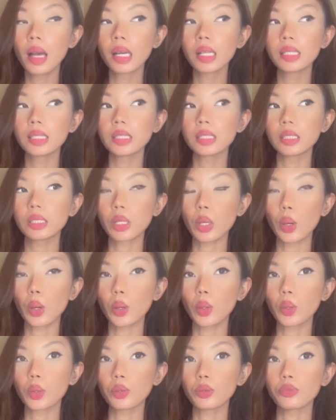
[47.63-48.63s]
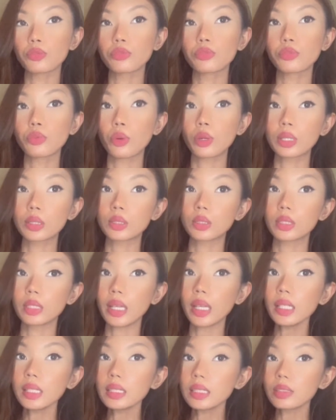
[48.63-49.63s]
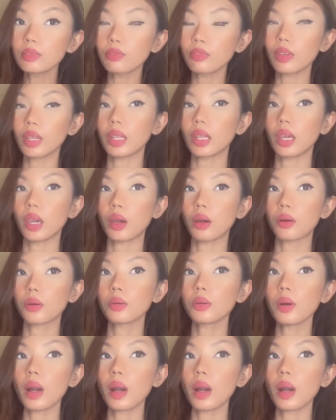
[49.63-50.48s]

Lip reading: So for today's video,